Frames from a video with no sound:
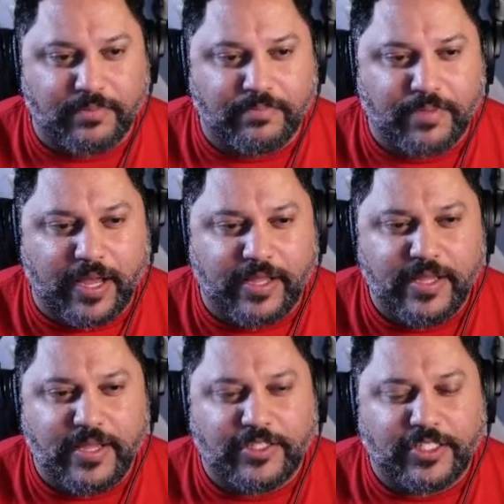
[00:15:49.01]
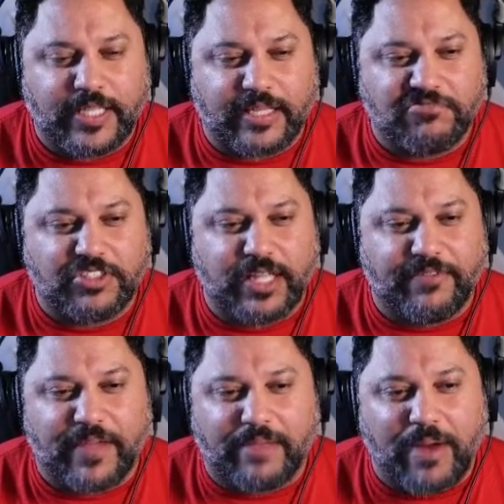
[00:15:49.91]
But just like stuff
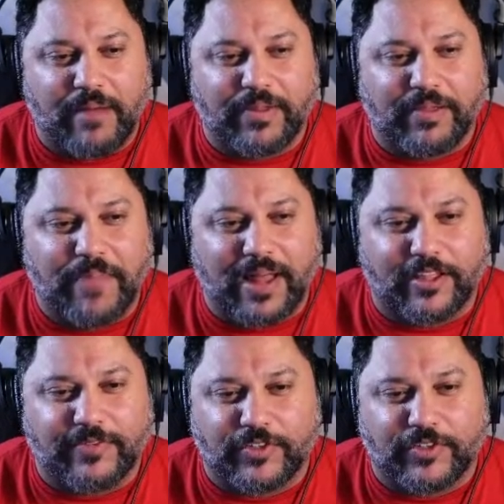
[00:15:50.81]
I probably am not looking for.